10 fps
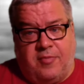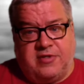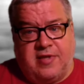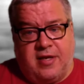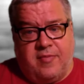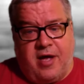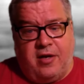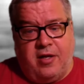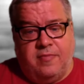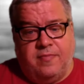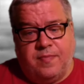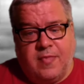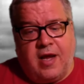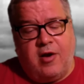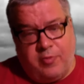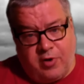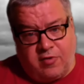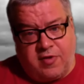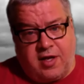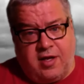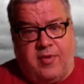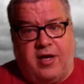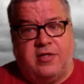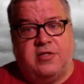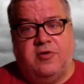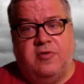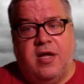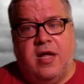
us think about it. I hope you're thinking about it too.